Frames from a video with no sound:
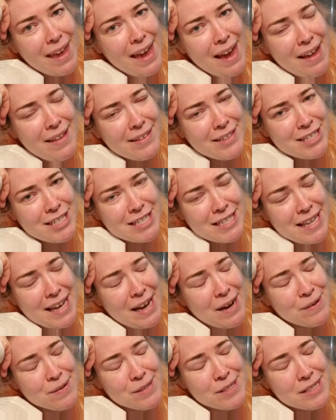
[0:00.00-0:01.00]
and just the
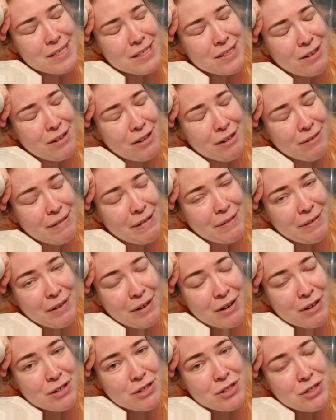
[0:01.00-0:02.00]
houses all around it
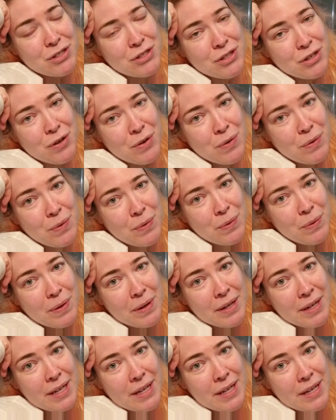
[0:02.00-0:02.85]
are so